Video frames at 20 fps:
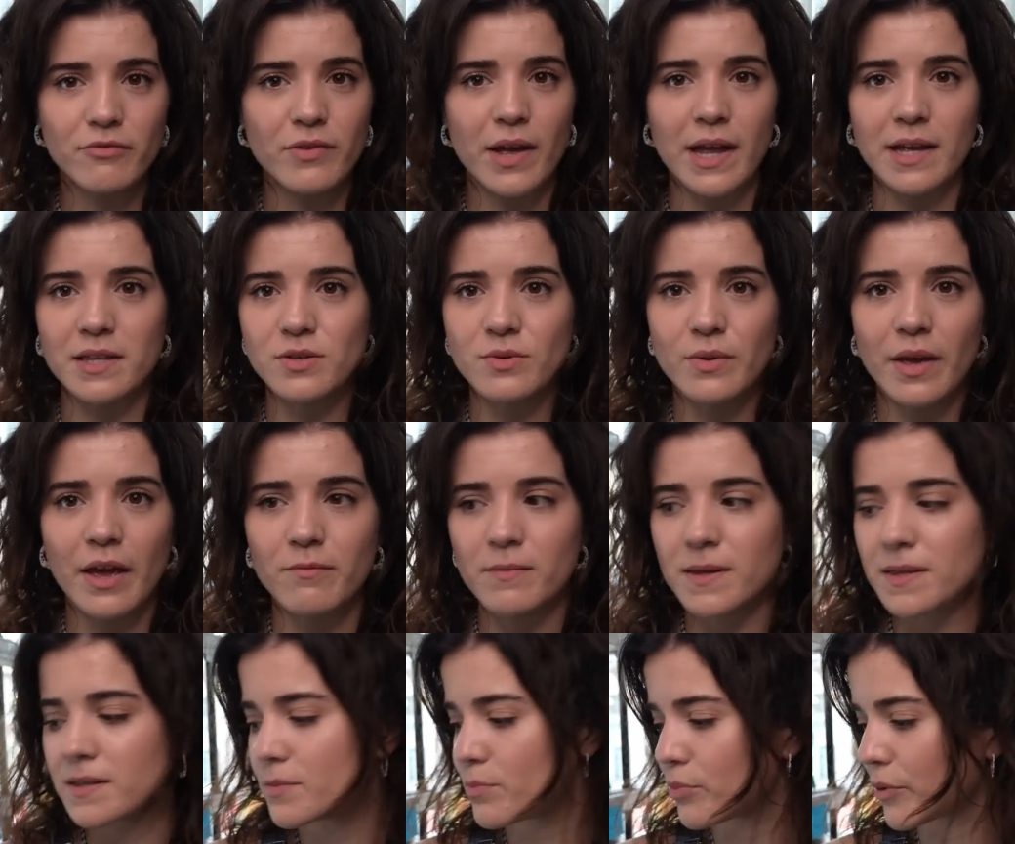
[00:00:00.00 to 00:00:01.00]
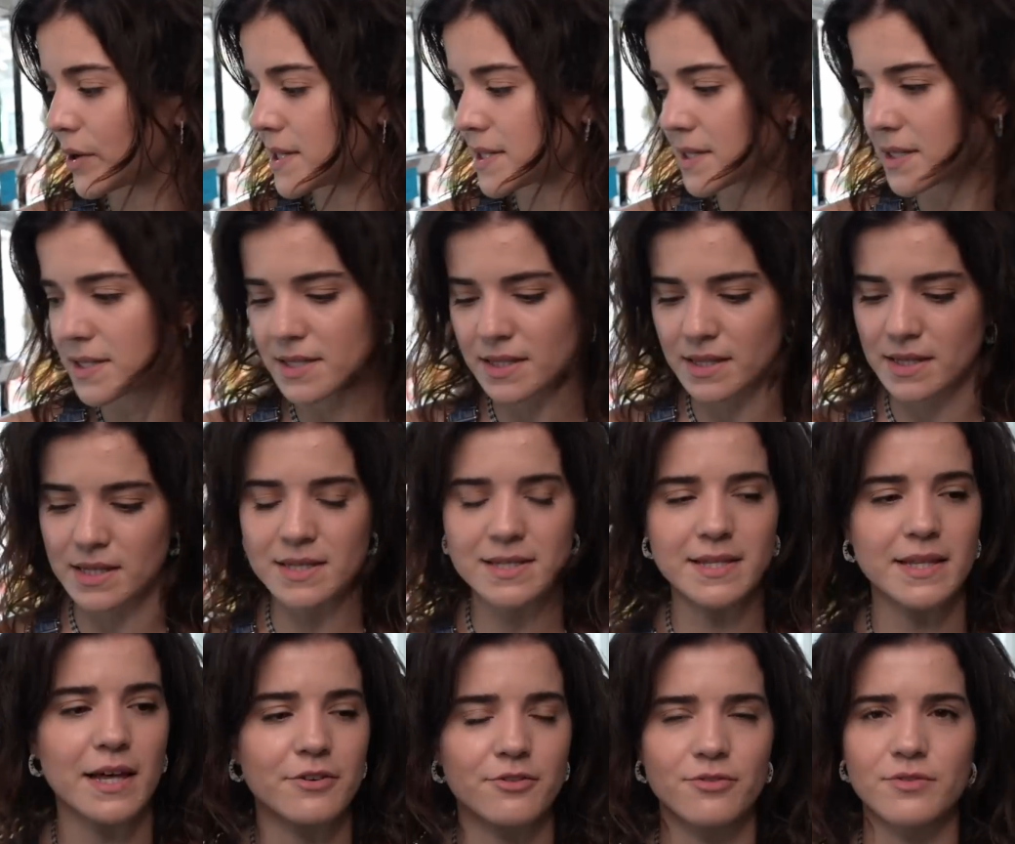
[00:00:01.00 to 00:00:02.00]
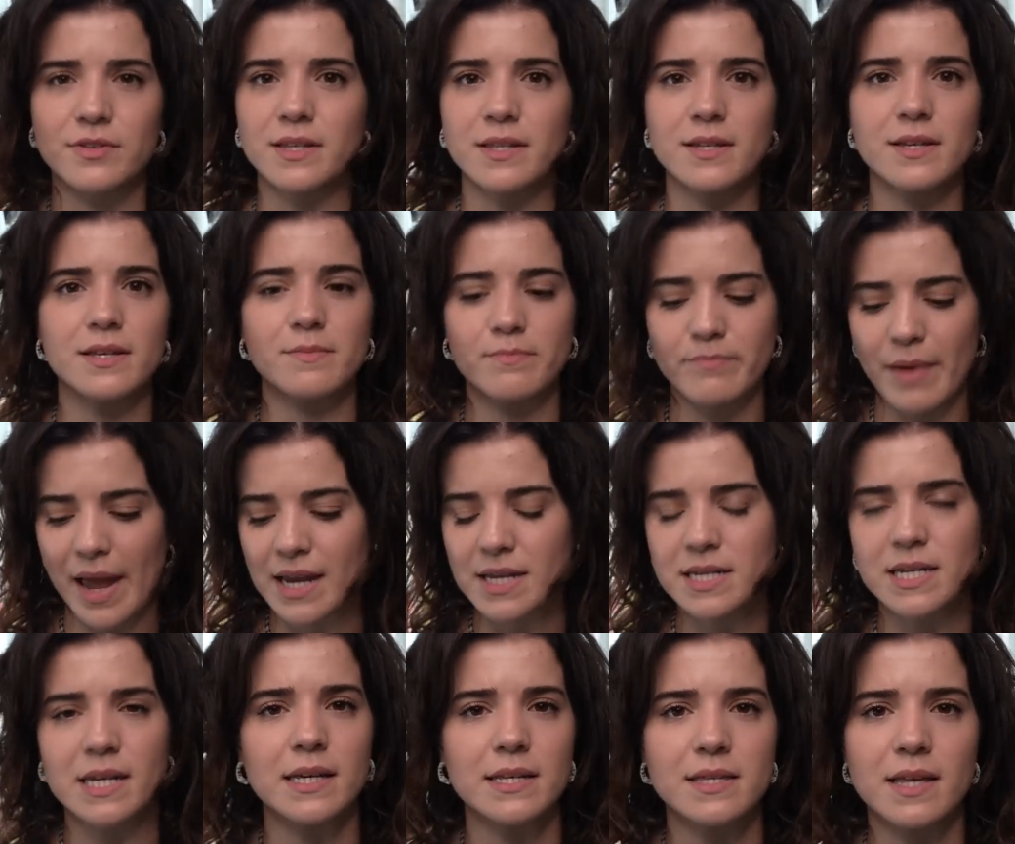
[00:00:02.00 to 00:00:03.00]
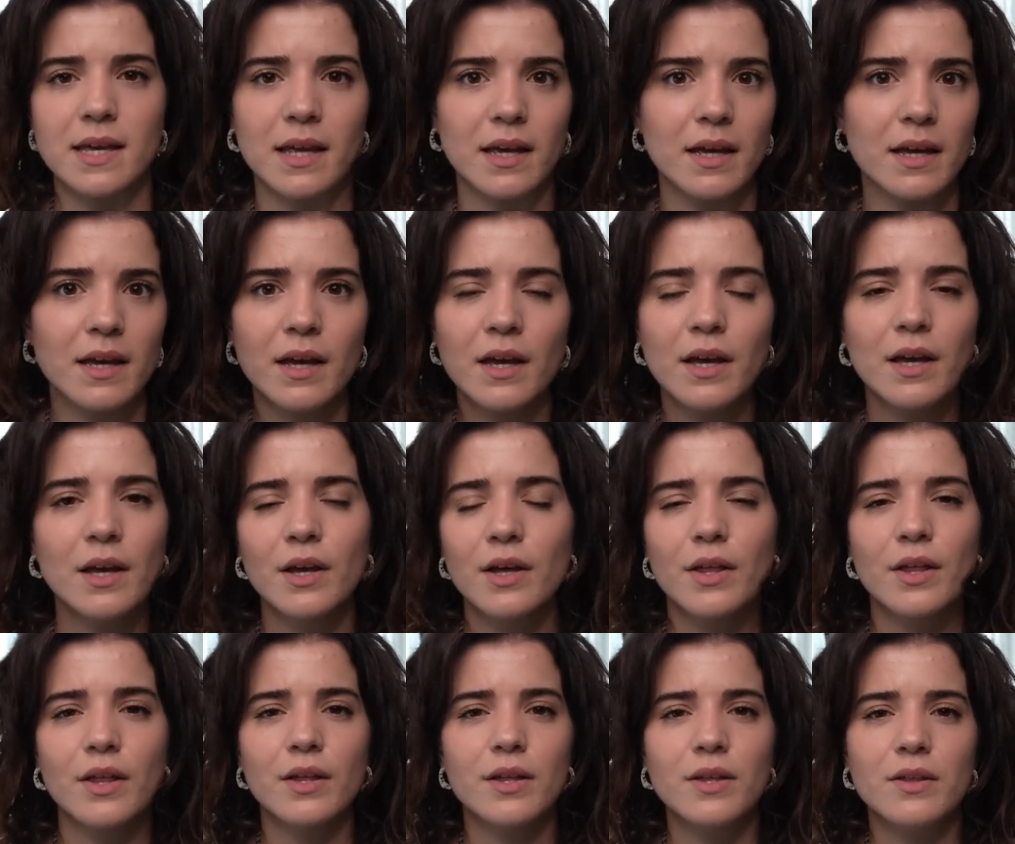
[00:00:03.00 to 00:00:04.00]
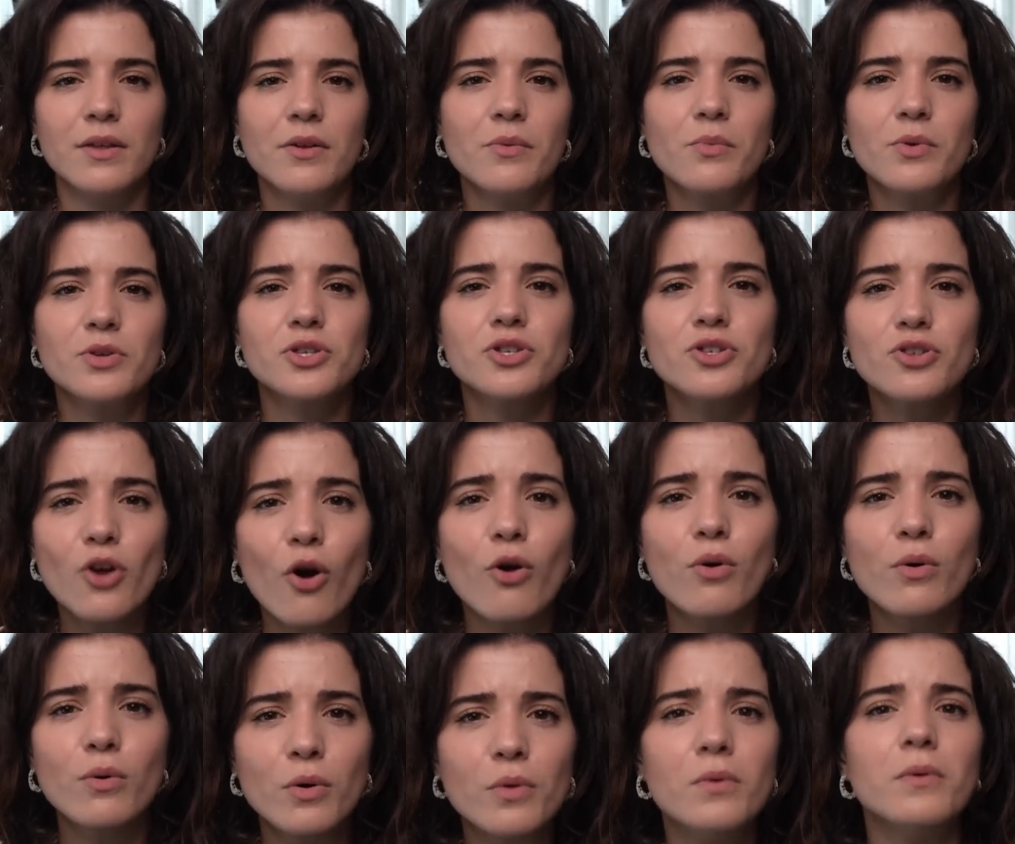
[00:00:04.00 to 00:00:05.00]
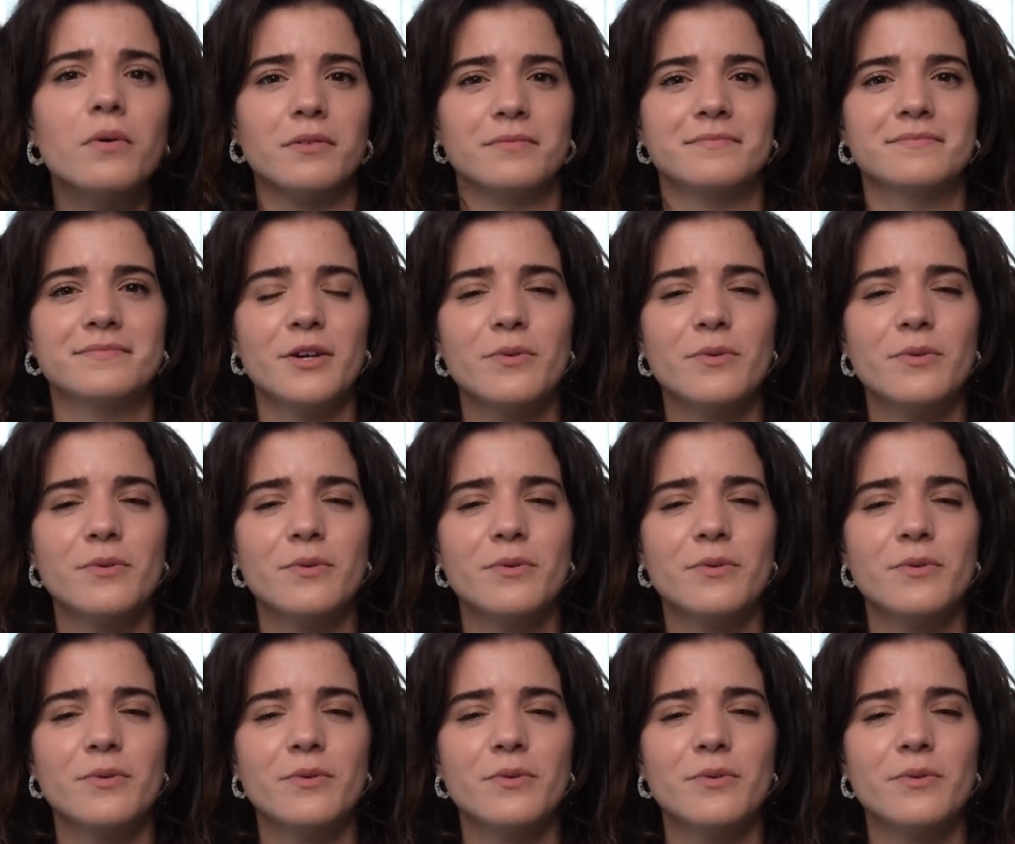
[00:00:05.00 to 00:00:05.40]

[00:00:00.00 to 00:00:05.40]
fans who gave me these bracelets and these letters and these paintings. Like, it was so cool.